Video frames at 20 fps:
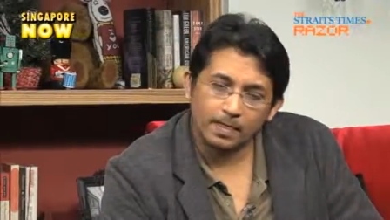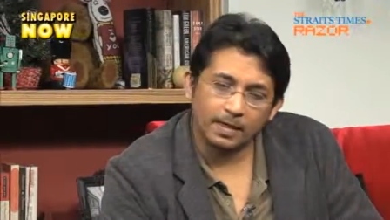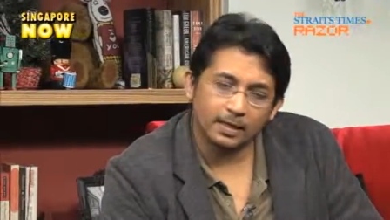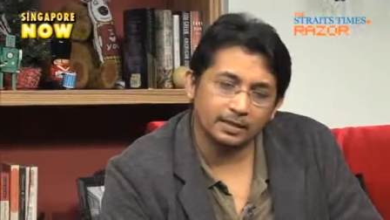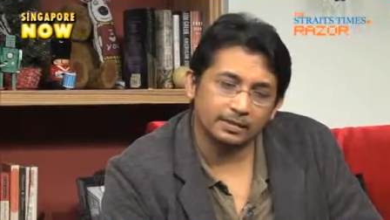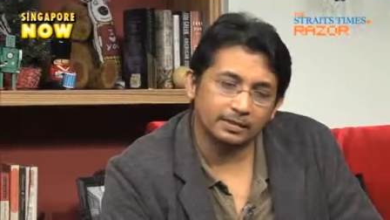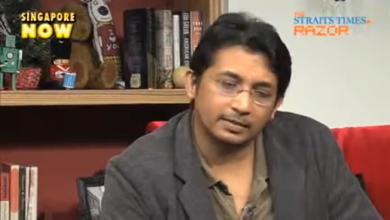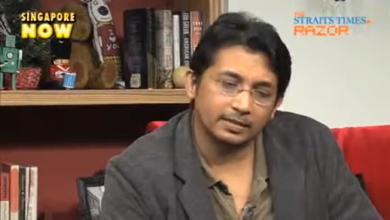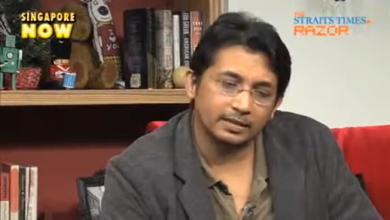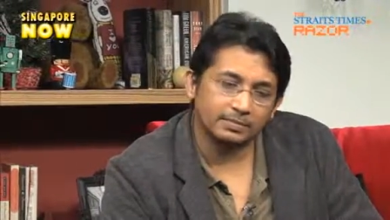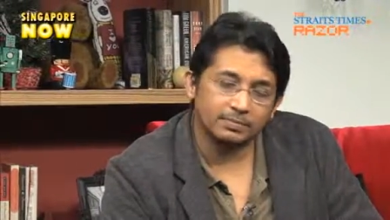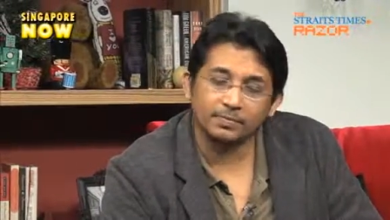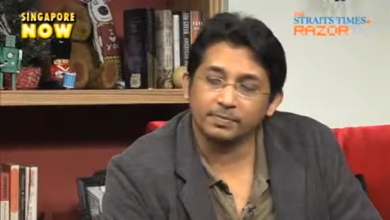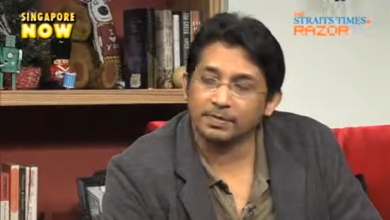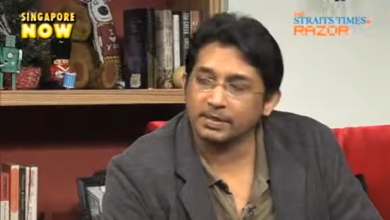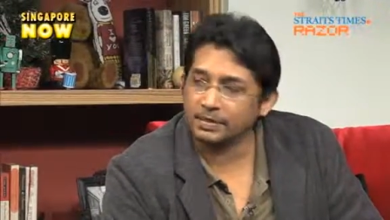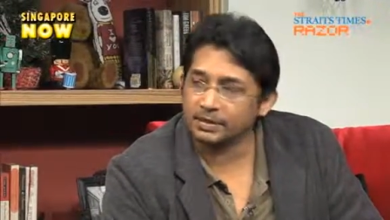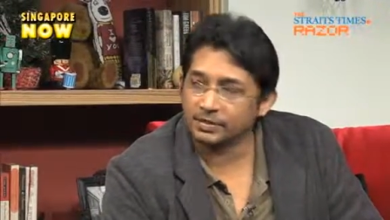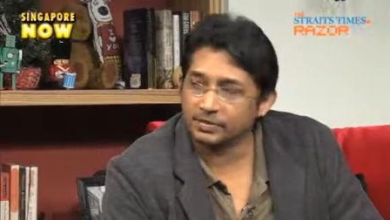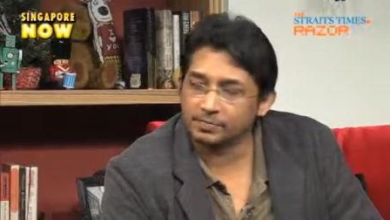and he's been
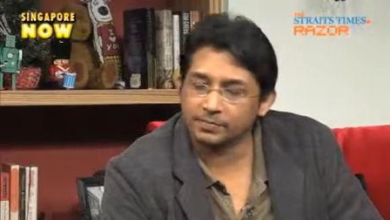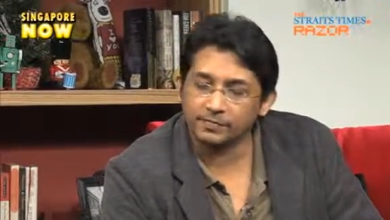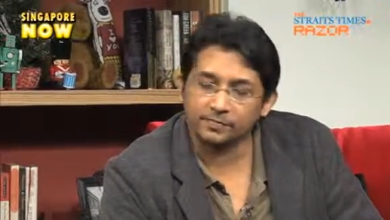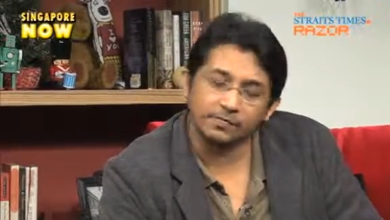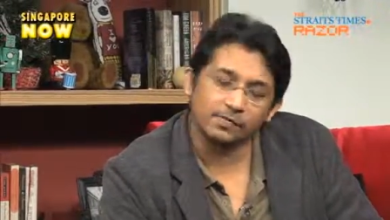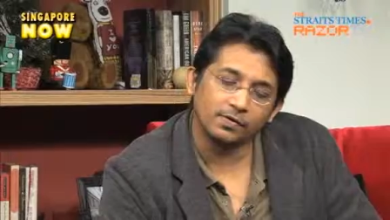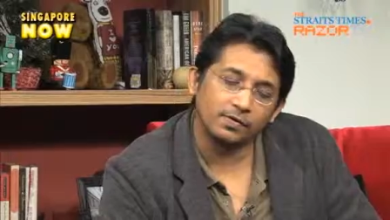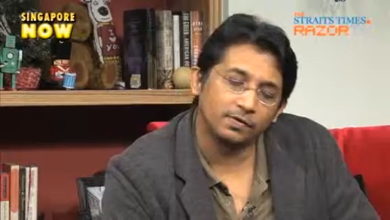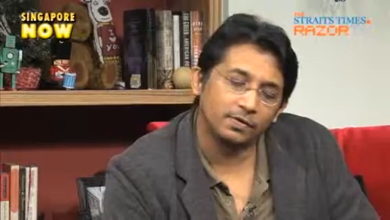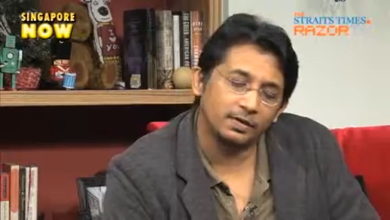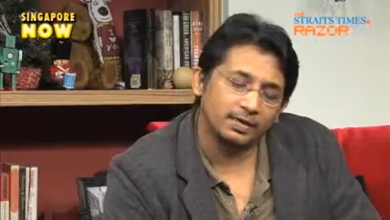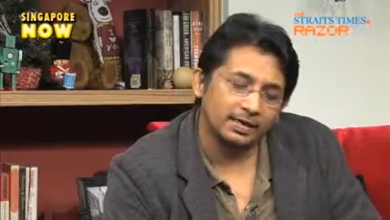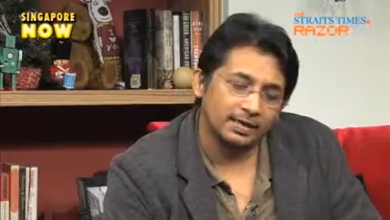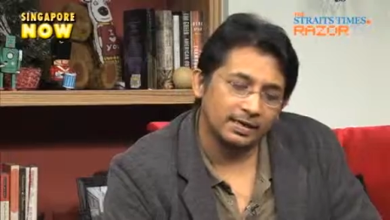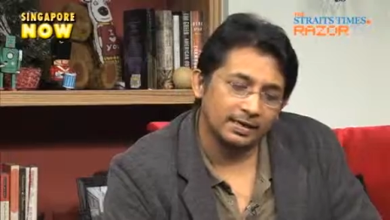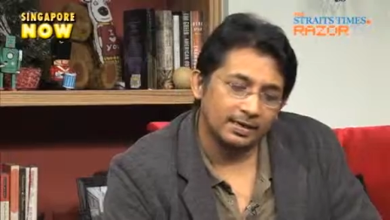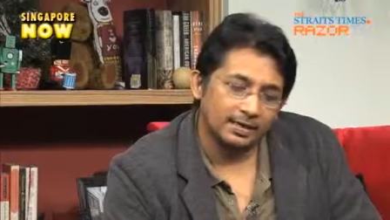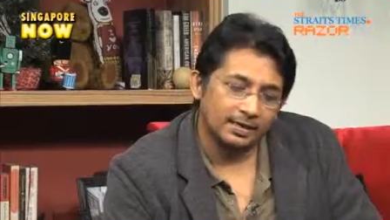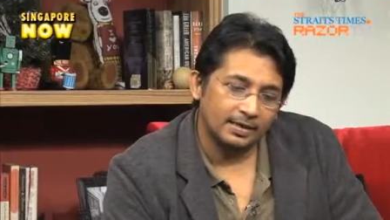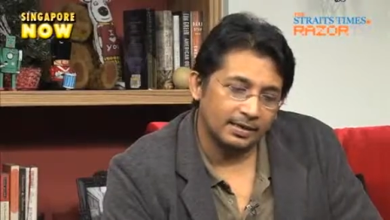punished before,
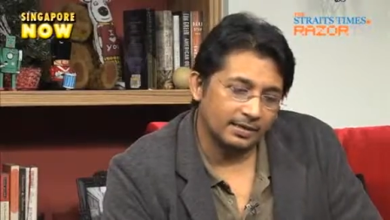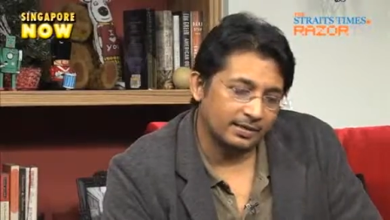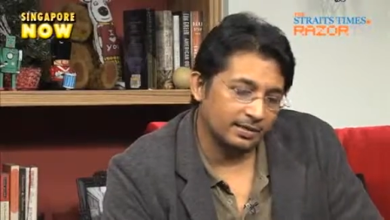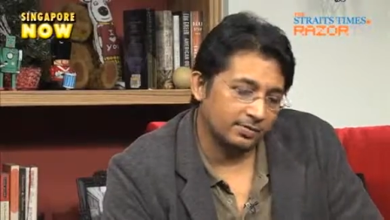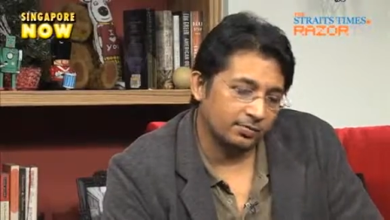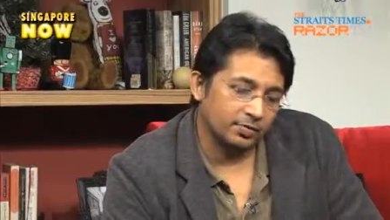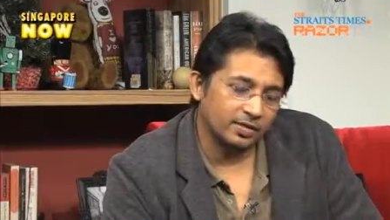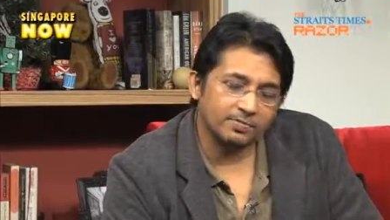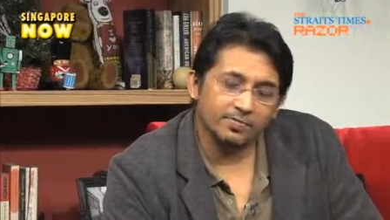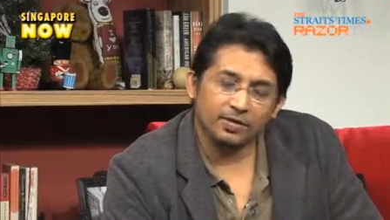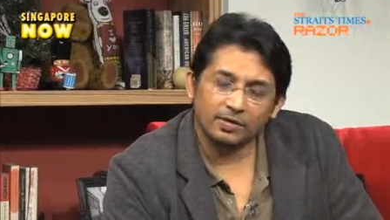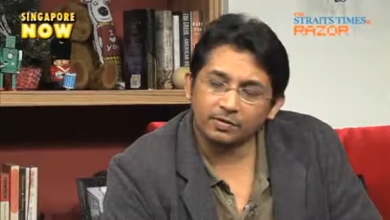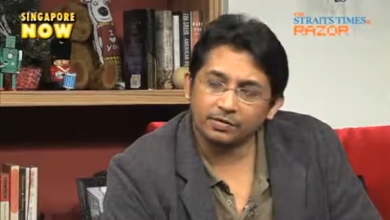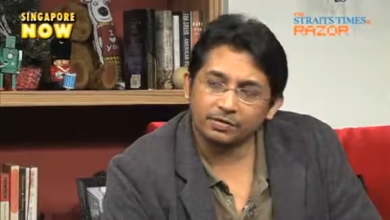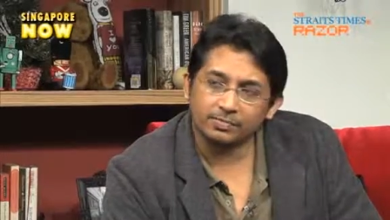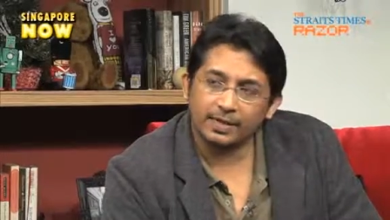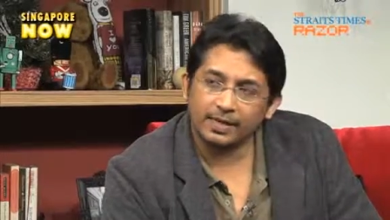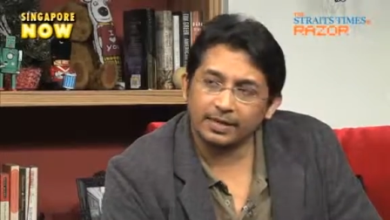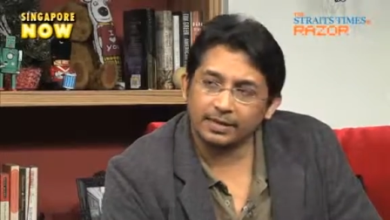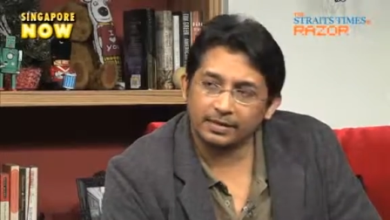and he's always
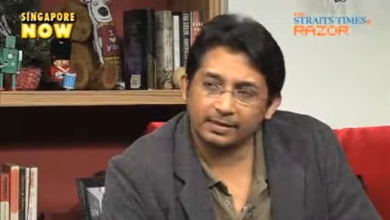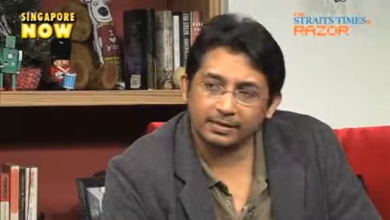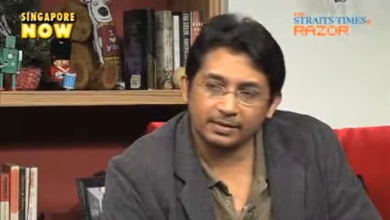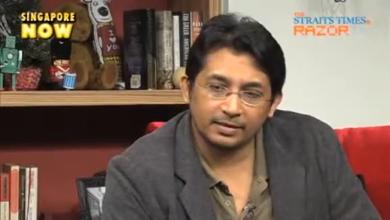bounced back,